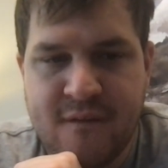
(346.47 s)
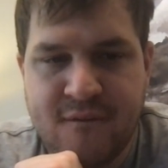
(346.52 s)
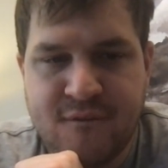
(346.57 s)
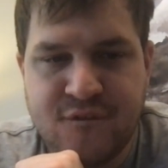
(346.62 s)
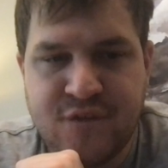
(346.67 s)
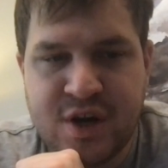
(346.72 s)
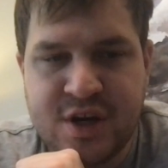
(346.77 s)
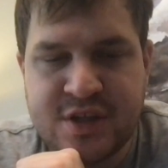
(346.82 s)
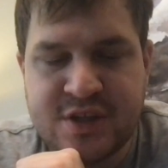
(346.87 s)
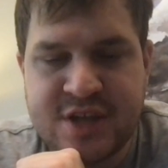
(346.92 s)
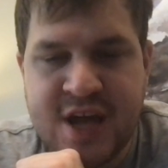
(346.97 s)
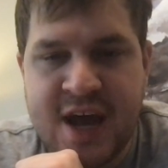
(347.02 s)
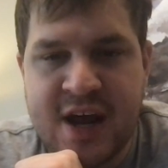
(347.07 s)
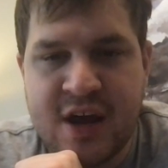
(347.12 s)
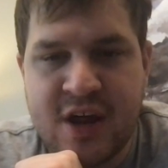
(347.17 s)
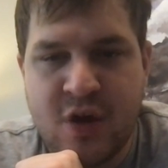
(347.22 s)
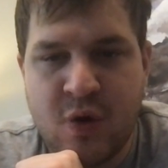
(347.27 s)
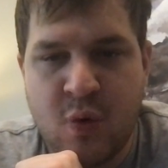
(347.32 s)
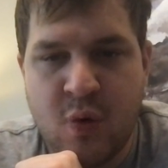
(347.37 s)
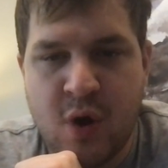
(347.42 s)
For
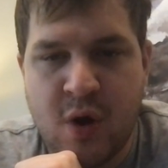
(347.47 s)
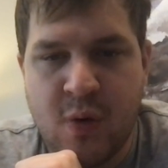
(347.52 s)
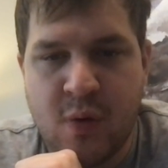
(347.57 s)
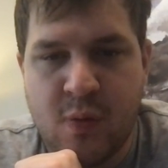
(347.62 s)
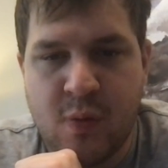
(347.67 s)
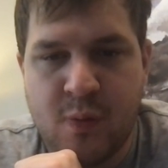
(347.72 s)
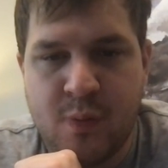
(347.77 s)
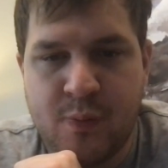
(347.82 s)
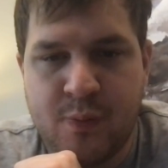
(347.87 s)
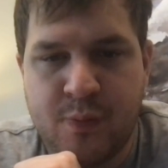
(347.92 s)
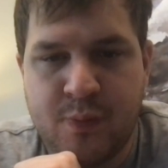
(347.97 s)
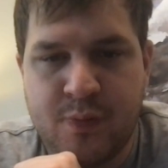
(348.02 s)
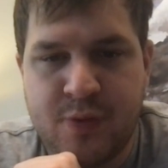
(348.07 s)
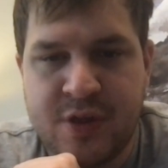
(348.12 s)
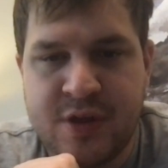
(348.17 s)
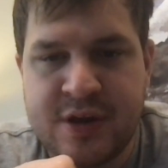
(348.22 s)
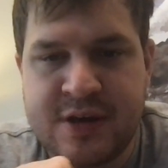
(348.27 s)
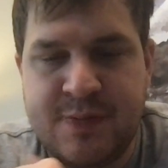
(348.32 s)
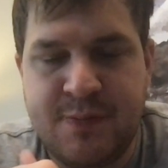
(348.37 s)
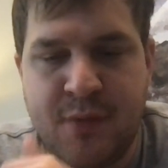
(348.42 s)
Gonzaga,
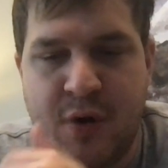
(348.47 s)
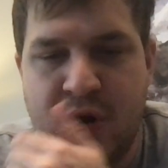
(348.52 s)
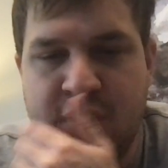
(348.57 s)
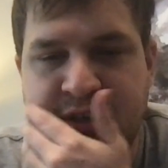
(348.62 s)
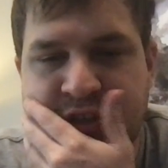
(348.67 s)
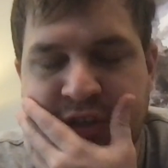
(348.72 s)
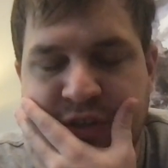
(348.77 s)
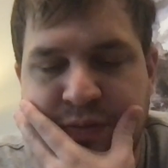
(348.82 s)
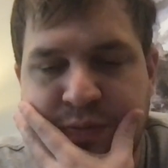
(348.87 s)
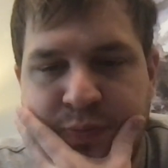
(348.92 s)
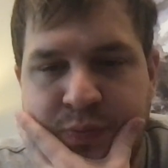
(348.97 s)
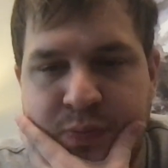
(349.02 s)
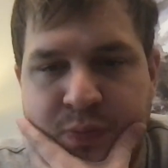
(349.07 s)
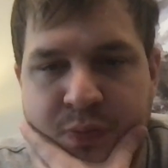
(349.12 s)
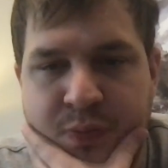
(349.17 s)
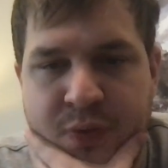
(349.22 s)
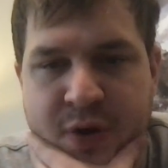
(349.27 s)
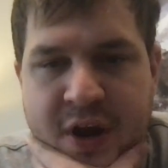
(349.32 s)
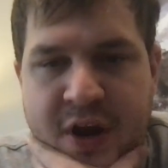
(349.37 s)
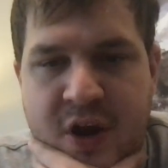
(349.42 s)
the, the most
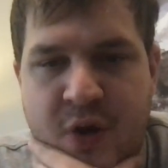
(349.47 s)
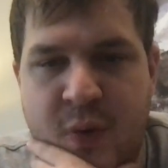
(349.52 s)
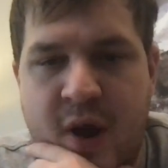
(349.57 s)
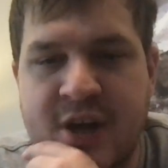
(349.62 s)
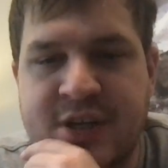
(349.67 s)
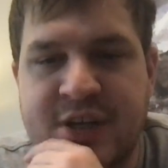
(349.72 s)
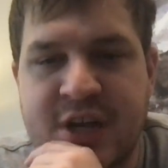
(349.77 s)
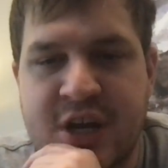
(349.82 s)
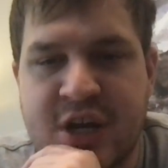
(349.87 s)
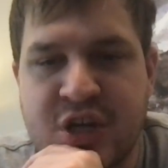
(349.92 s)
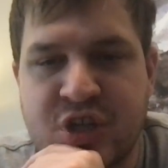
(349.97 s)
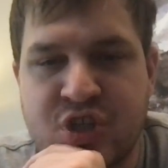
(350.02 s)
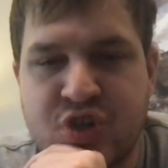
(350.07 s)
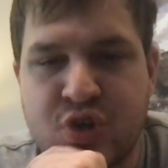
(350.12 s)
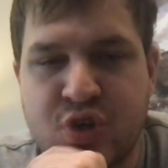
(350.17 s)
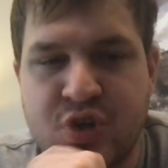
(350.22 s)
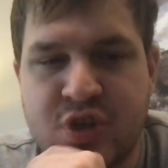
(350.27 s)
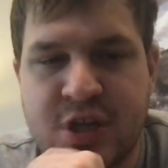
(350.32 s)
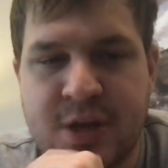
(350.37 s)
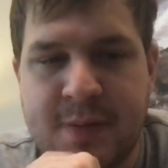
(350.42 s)
player to watch out is
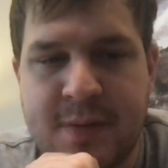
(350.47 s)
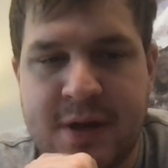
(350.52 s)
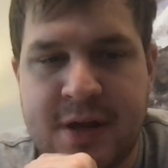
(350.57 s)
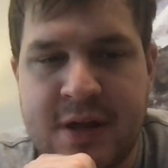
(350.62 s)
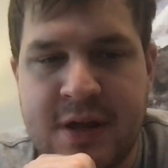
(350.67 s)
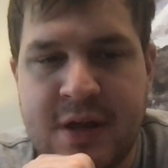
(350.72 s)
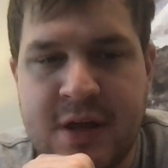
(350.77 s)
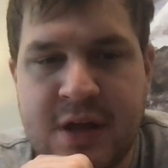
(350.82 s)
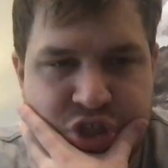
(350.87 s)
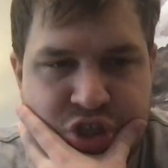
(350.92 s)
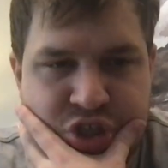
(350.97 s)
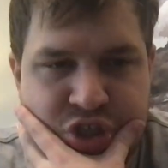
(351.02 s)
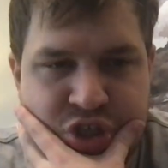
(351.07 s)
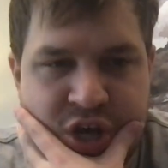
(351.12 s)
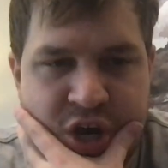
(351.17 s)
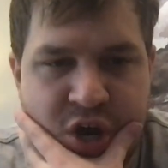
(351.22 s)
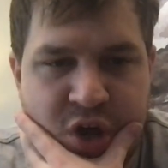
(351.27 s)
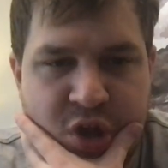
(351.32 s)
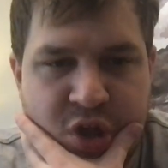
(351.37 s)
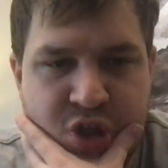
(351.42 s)
Drew Timme,
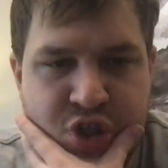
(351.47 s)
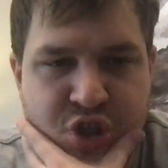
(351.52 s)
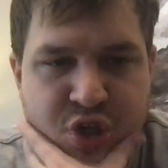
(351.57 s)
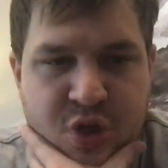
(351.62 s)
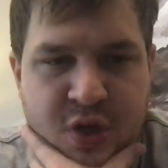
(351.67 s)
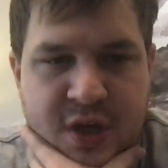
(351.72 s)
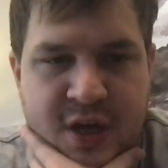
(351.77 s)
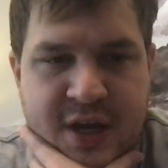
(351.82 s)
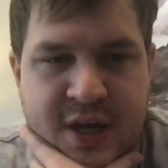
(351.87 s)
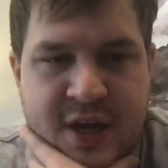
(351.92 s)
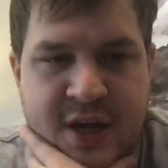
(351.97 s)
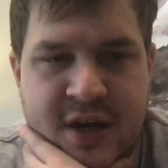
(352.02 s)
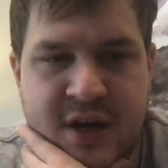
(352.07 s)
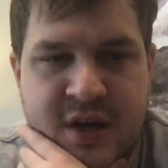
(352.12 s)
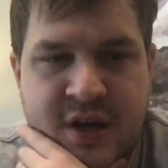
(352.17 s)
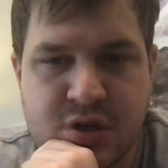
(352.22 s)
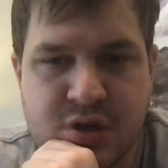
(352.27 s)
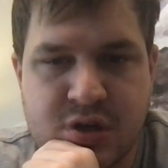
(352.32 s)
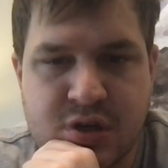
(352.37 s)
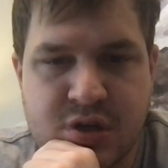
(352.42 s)
Joe,
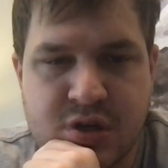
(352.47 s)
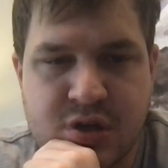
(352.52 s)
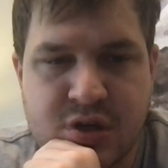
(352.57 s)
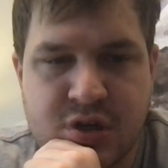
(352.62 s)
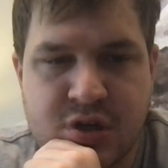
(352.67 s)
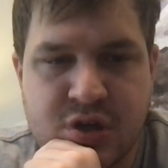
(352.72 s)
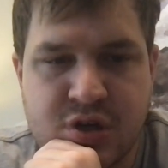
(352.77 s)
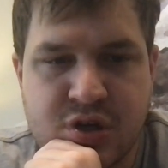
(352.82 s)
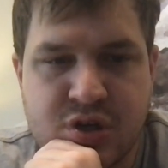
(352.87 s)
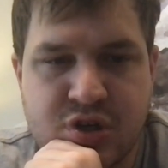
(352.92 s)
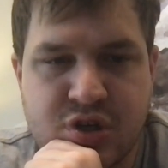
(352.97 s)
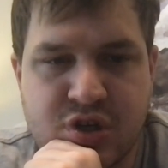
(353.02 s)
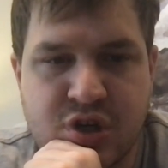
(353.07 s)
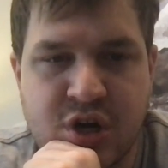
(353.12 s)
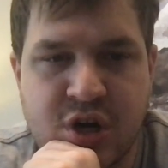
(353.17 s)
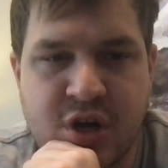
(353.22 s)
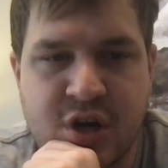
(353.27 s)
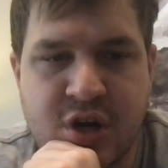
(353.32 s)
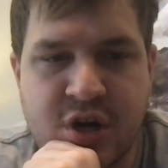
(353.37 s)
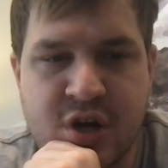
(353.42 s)
Julian
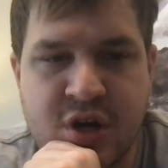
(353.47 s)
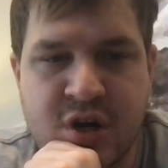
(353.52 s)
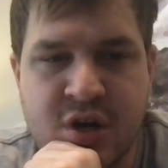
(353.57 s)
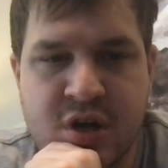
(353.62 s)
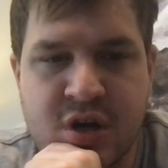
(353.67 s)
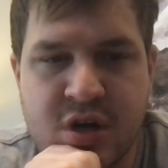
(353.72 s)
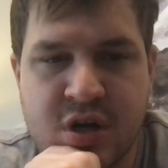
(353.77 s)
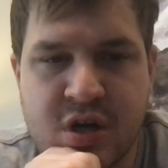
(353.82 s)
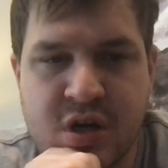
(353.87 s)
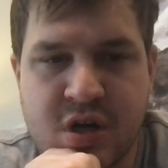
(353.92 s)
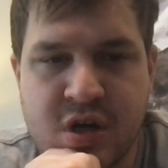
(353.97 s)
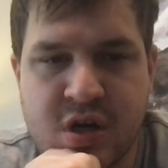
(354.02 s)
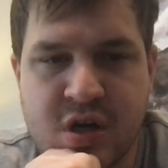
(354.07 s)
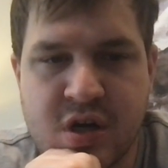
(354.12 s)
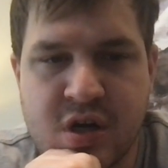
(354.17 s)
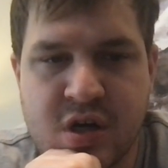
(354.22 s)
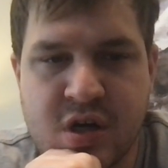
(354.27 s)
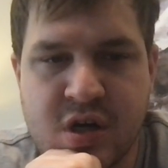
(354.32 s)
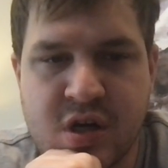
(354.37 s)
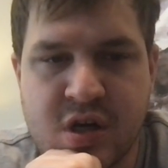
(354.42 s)
Turner,
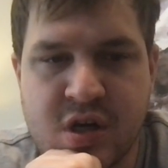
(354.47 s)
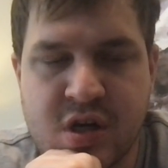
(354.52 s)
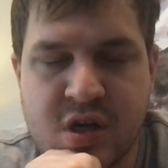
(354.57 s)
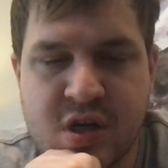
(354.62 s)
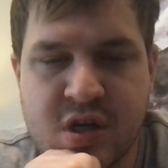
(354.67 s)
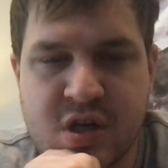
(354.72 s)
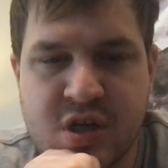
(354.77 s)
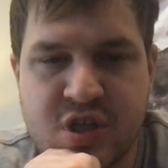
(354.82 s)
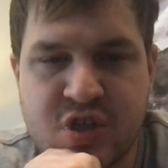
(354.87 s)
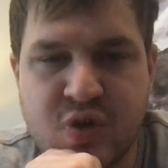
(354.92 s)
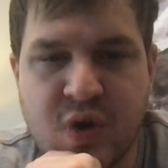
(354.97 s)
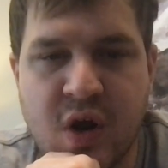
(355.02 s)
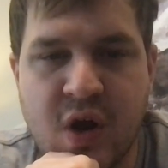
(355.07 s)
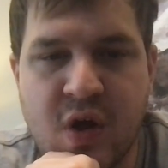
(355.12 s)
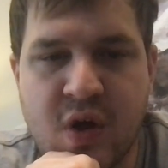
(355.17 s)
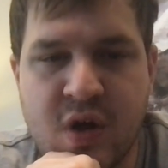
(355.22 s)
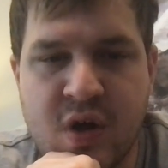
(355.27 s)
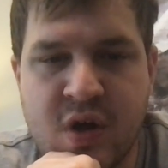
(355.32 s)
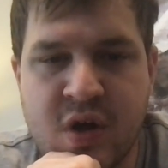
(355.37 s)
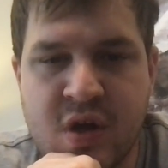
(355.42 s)

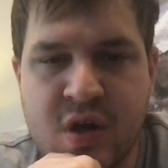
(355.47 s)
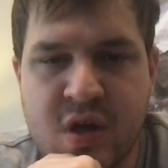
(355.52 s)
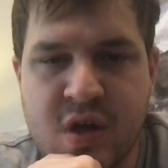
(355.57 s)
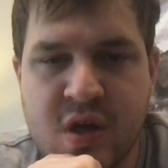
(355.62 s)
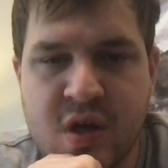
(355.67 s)
Straw.